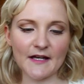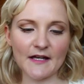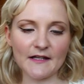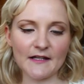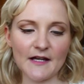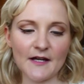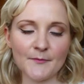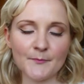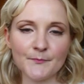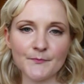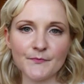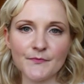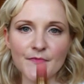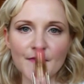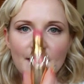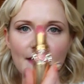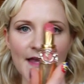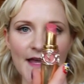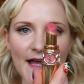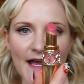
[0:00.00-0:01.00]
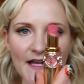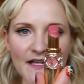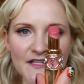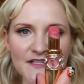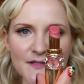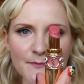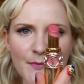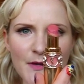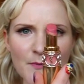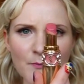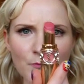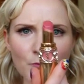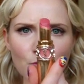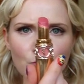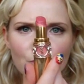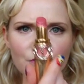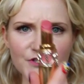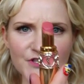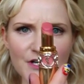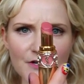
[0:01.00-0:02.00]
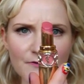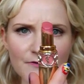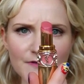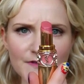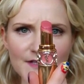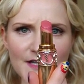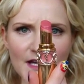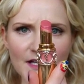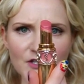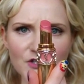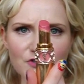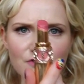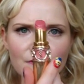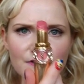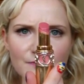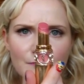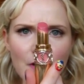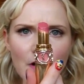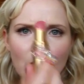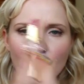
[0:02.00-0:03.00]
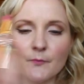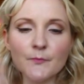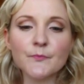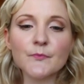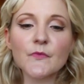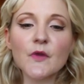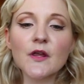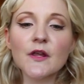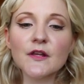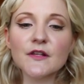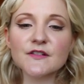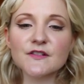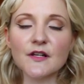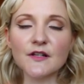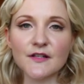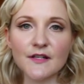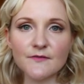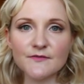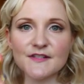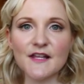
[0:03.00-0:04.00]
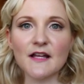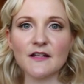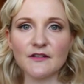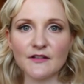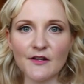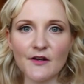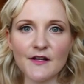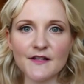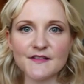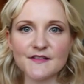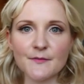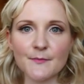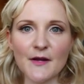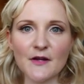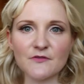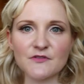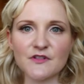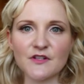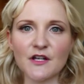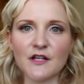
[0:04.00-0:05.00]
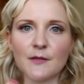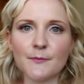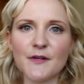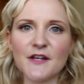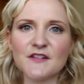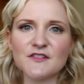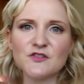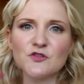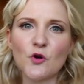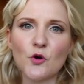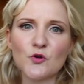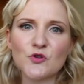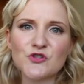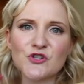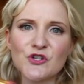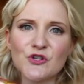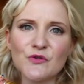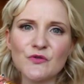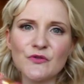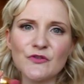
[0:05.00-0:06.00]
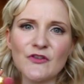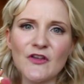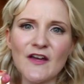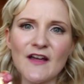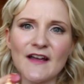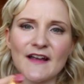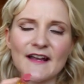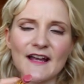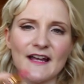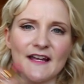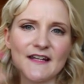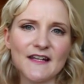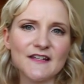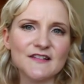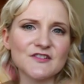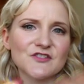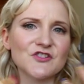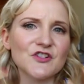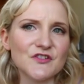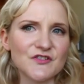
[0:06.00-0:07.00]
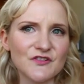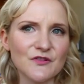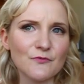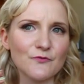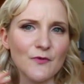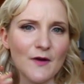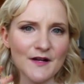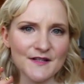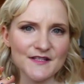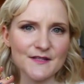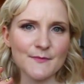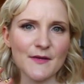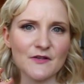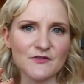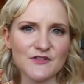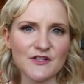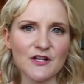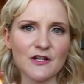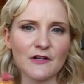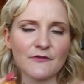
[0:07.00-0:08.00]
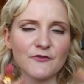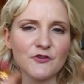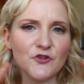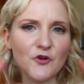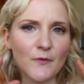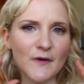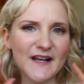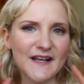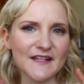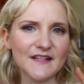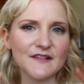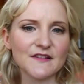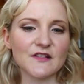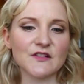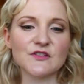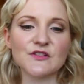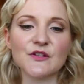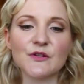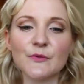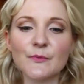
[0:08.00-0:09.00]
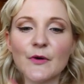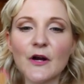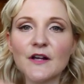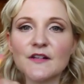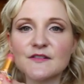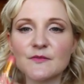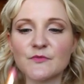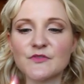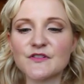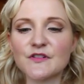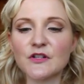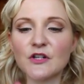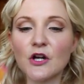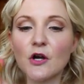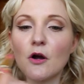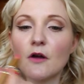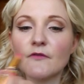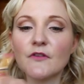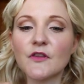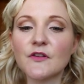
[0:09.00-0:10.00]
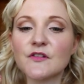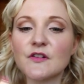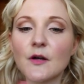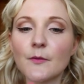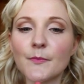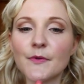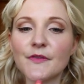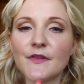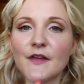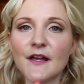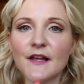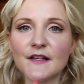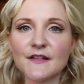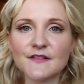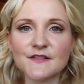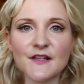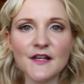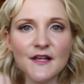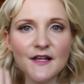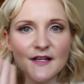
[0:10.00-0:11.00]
colour, and it's a bit more sheer in texture as well. So it gives that nice amount of colour, but it's not too thick, and it's just the right amount of colour if you don't want anything too bright. So I'm just going to go over the top of this,